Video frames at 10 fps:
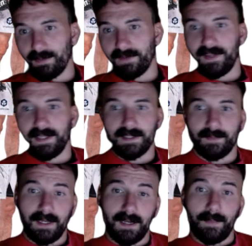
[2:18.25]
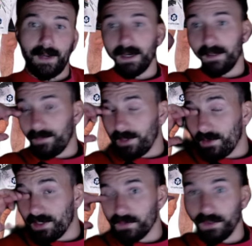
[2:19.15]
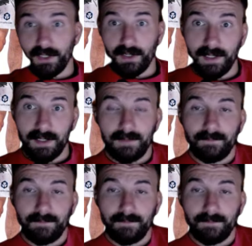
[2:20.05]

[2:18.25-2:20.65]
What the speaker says: If he ends up being on bottom, he's really good at